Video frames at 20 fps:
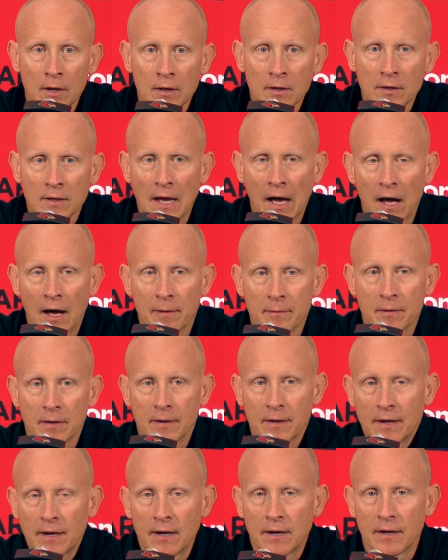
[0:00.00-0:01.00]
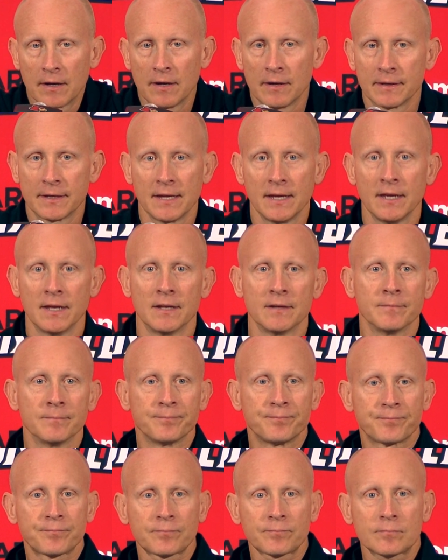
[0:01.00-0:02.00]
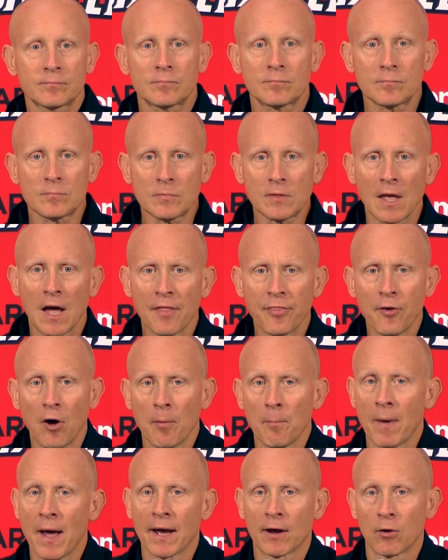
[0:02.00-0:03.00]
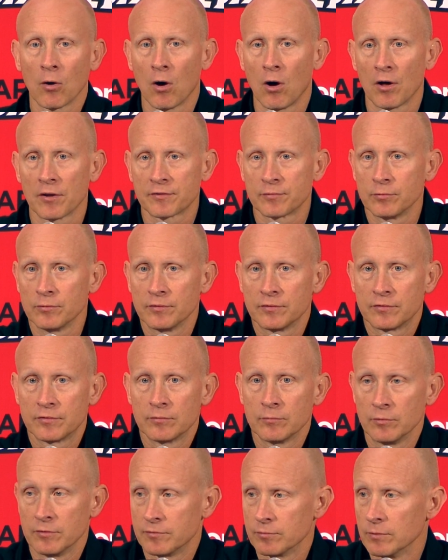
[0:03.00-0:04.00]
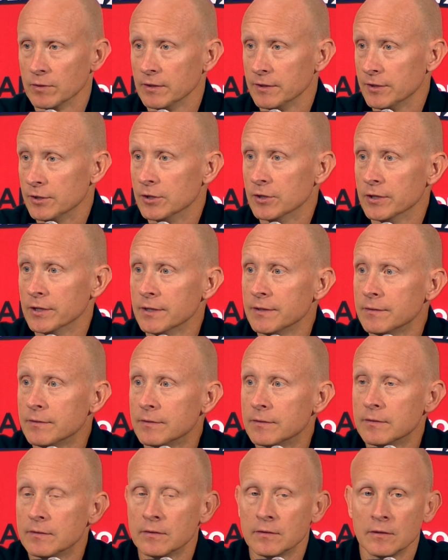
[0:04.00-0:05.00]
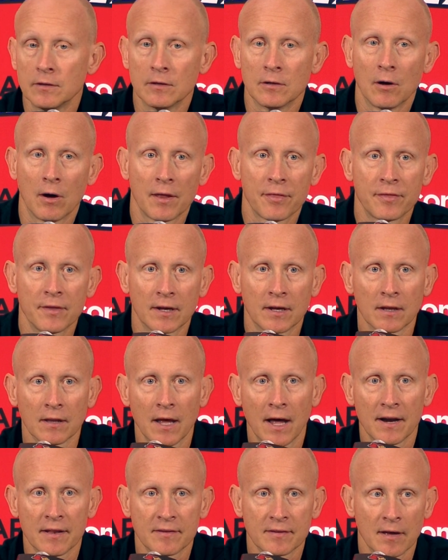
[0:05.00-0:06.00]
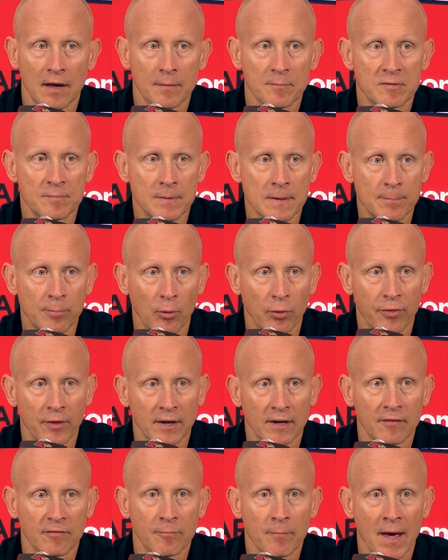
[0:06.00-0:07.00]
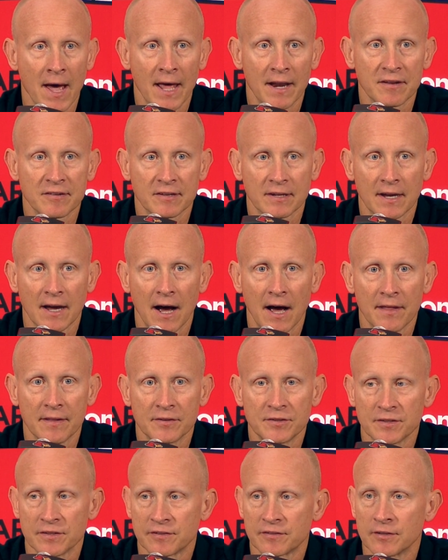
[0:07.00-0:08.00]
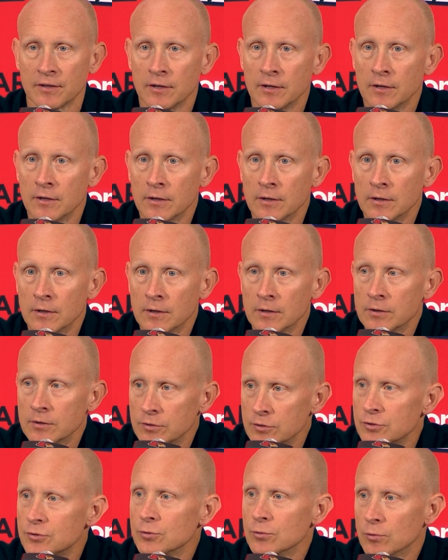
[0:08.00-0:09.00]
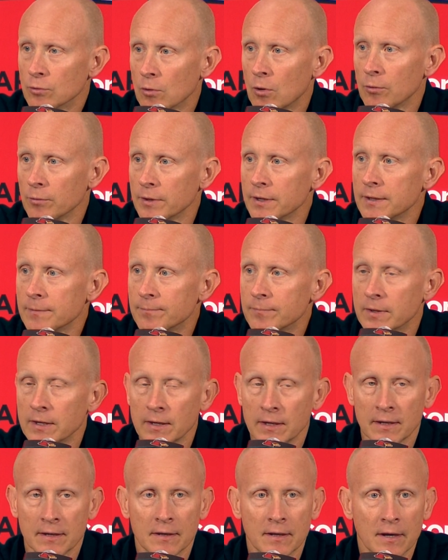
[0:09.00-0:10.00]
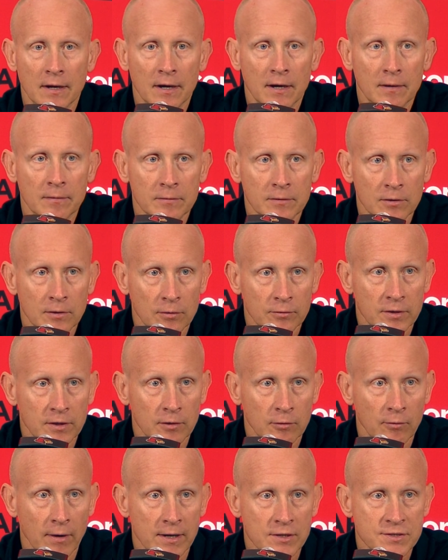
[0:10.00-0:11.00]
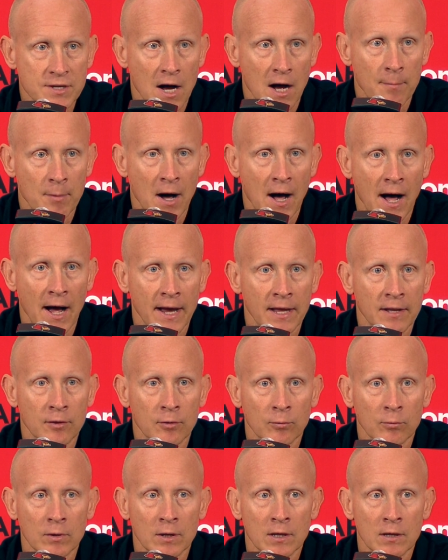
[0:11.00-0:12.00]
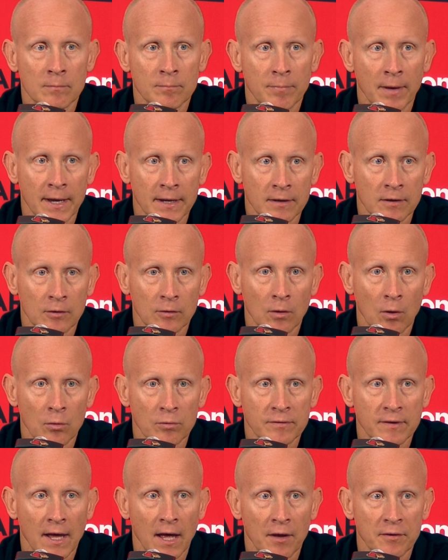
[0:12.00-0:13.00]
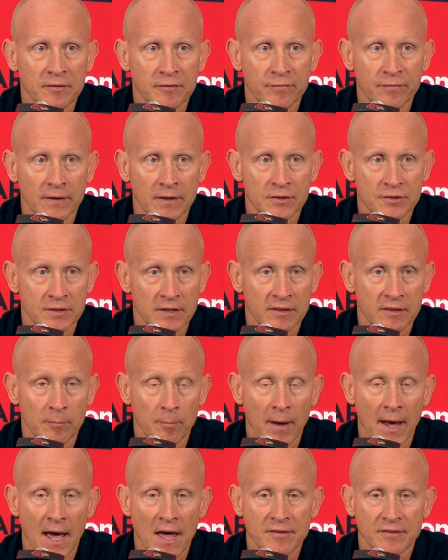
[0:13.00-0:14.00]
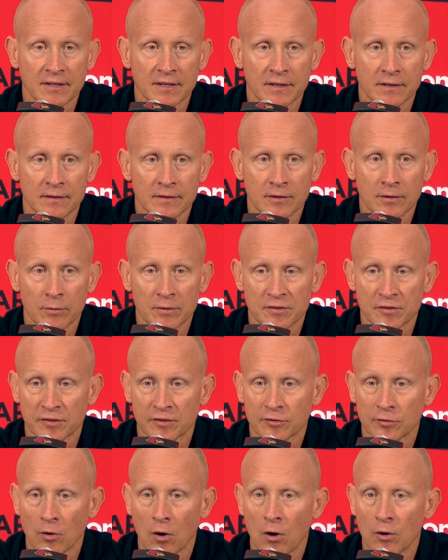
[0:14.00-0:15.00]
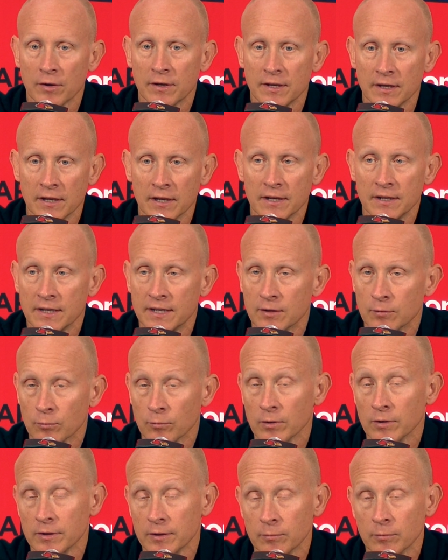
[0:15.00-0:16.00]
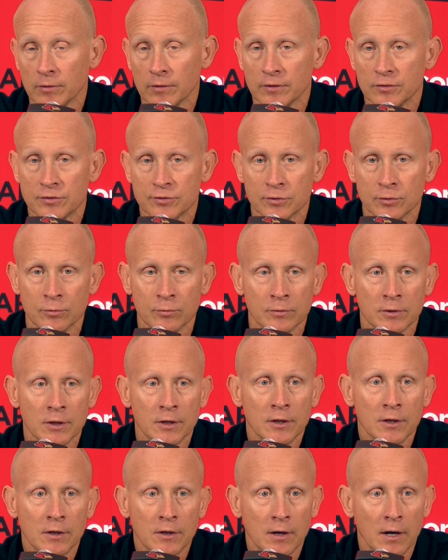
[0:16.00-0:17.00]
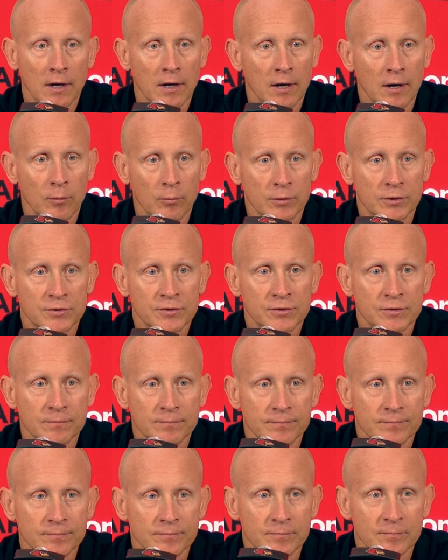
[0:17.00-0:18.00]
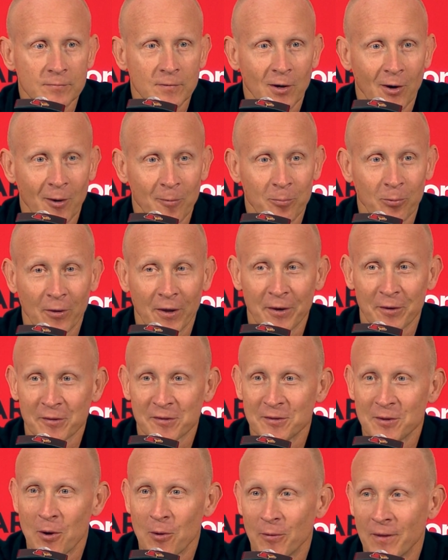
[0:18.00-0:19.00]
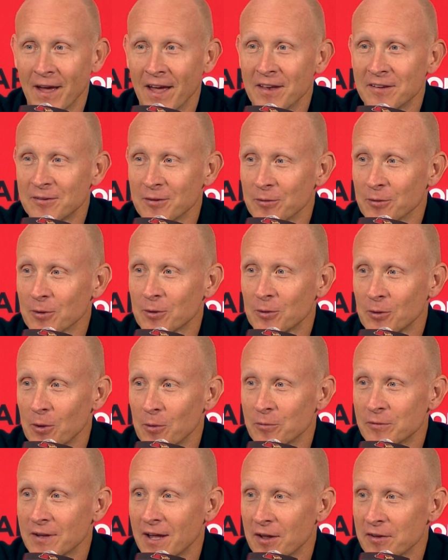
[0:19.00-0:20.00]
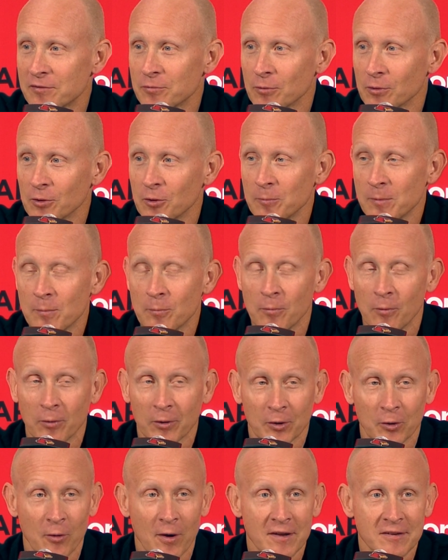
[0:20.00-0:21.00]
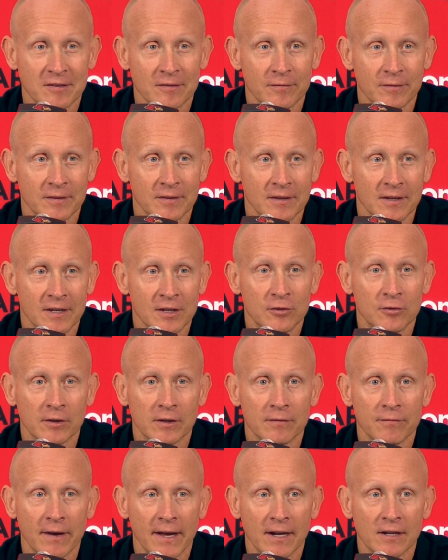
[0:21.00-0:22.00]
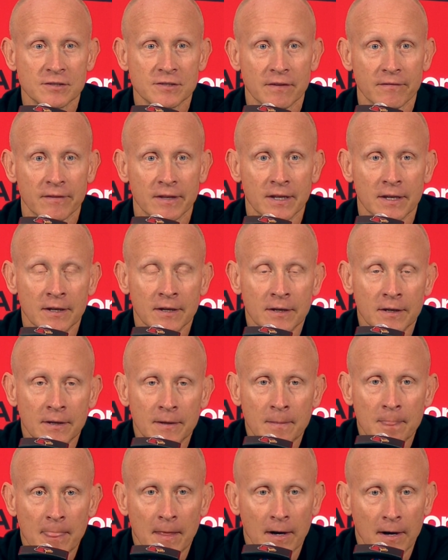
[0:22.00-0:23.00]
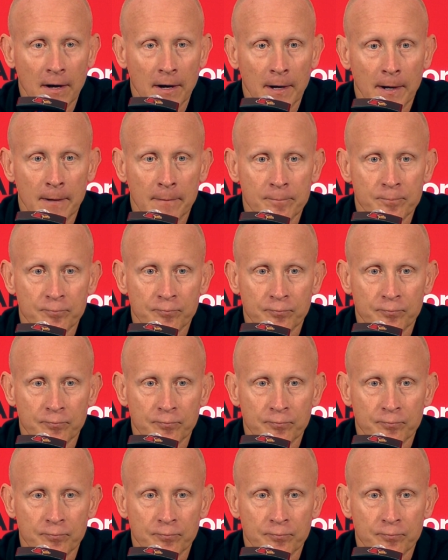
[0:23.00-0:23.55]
Yeah, again, I thought Matt Cross was really good. You know, I think a lot of times people think of Matt as a guy that just shooter only and, you know, did a great job eyeing the rim, baiting closeouts, finishing at the basket. You know, he's a strong kid and he can really, really shoot, which our players know that. So their closeouts were a little bit more aggressive and he took advantage of it.